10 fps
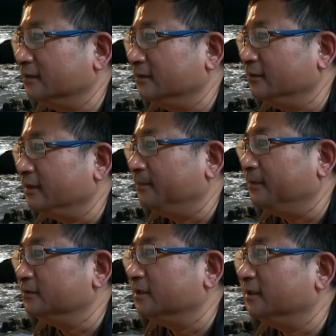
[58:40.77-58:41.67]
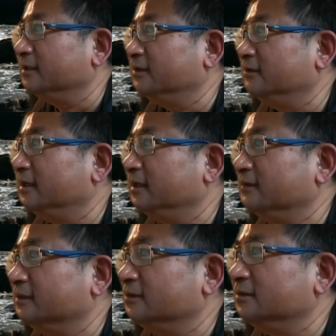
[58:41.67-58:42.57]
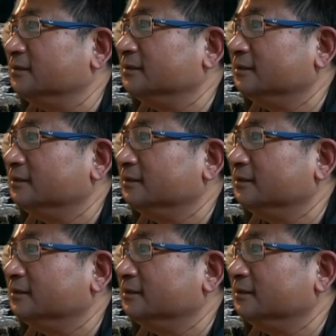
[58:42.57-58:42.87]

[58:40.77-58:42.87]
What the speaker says: and you can post it on the Q&A section.